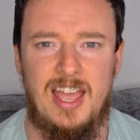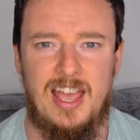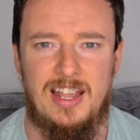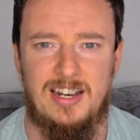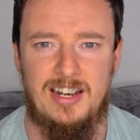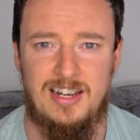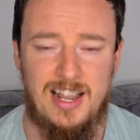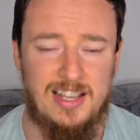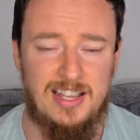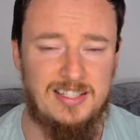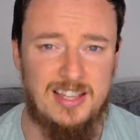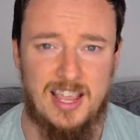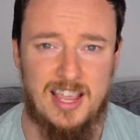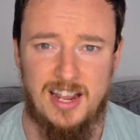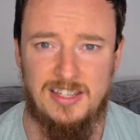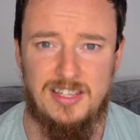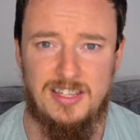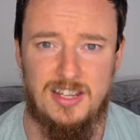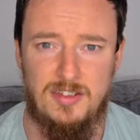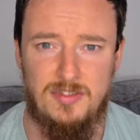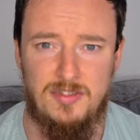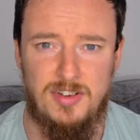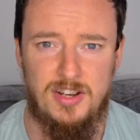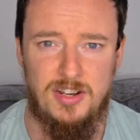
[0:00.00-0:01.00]
And let's get
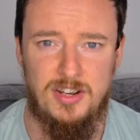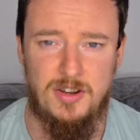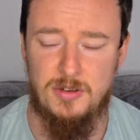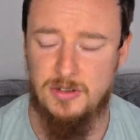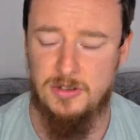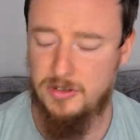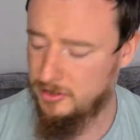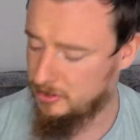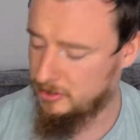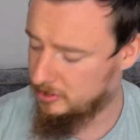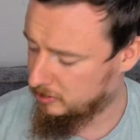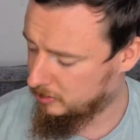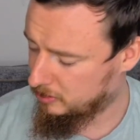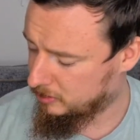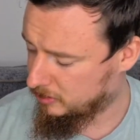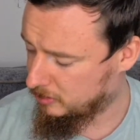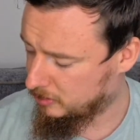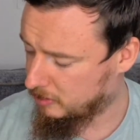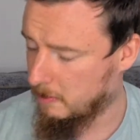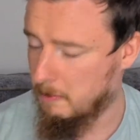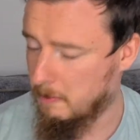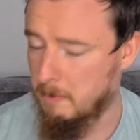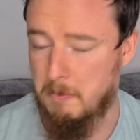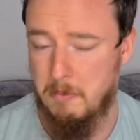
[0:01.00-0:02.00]
into the video. We're going to
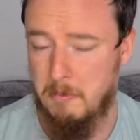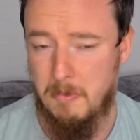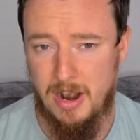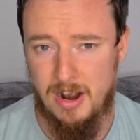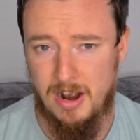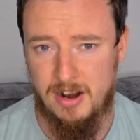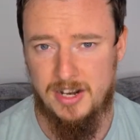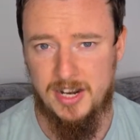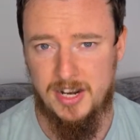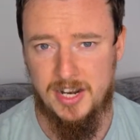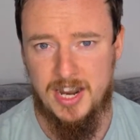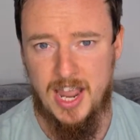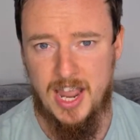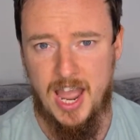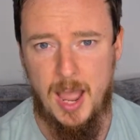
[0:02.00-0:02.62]
do a market